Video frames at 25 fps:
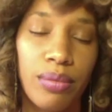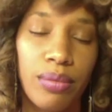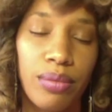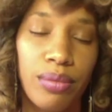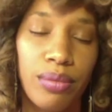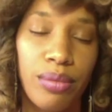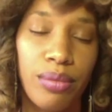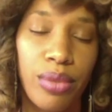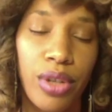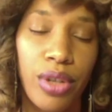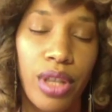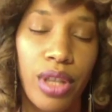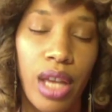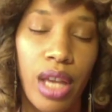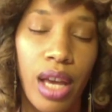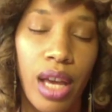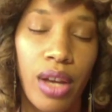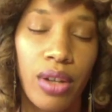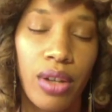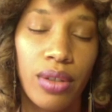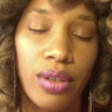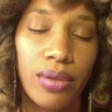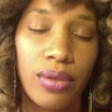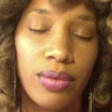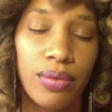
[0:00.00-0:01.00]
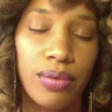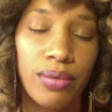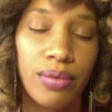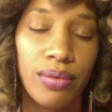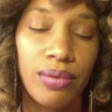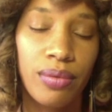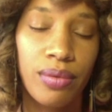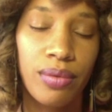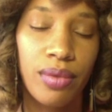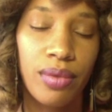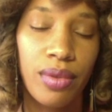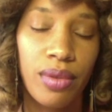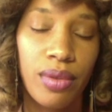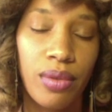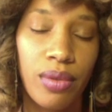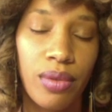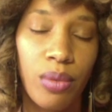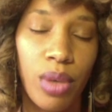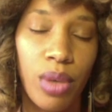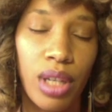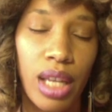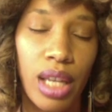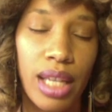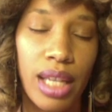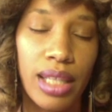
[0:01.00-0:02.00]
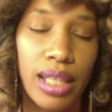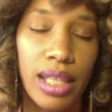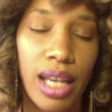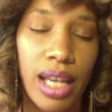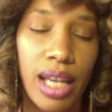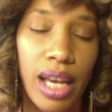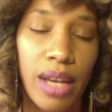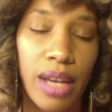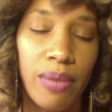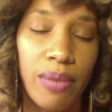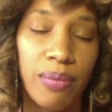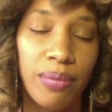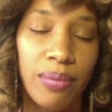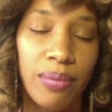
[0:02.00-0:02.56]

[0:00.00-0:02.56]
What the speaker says: Breathe out 1 last time.